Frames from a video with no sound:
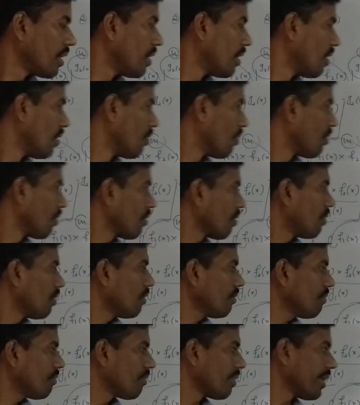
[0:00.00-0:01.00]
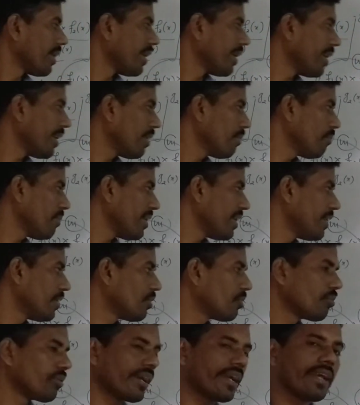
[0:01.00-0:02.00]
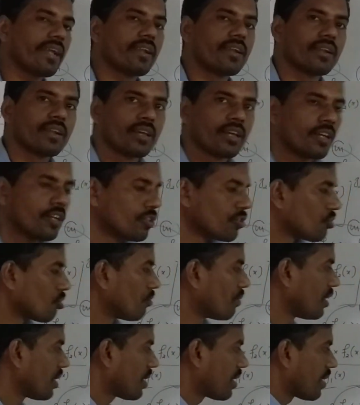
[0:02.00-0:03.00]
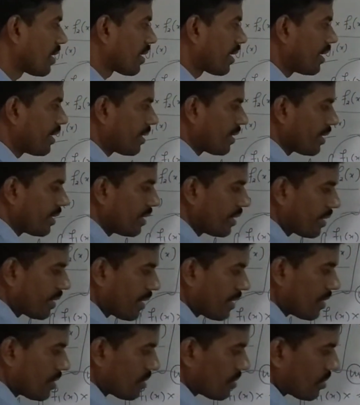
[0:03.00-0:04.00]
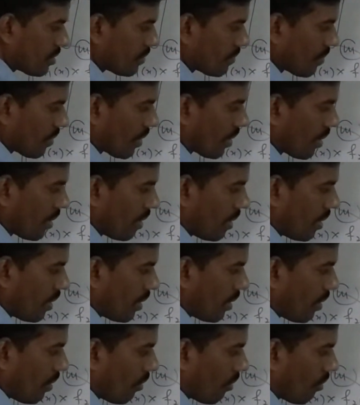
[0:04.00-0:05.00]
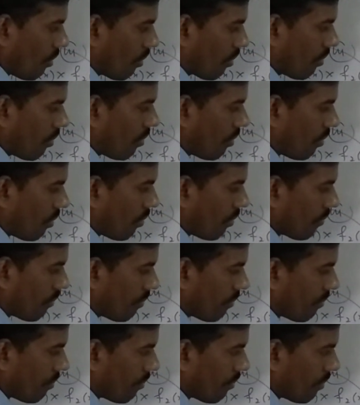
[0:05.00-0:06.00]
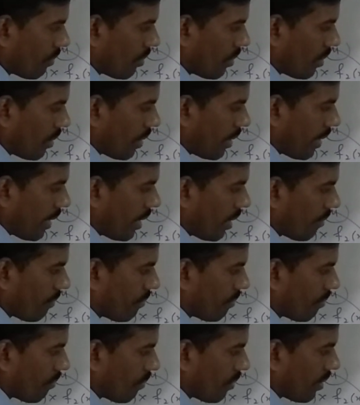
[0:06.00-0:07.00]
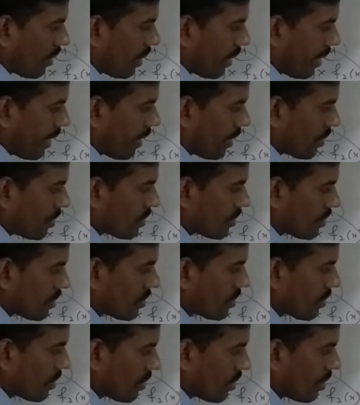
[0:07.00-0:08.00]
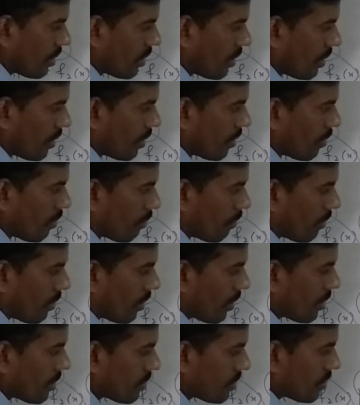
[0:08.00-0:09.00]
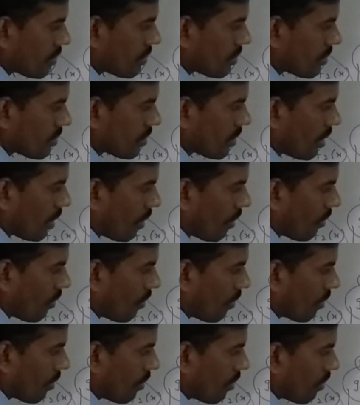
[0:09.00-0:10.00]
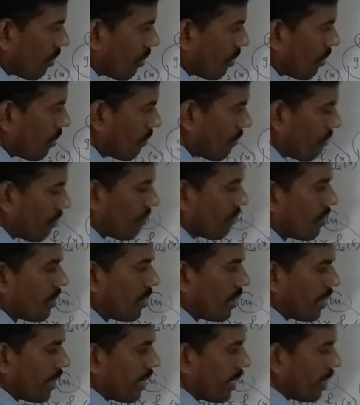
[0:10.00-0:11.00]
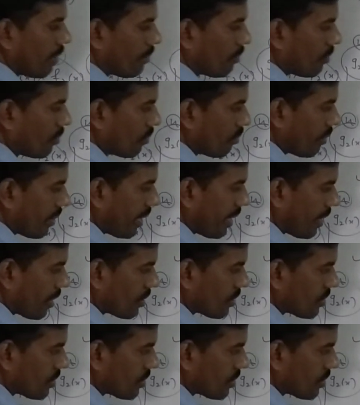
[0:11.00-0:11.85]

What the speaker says: log of m into n. So we can write it as log of f1x plus log of f2x,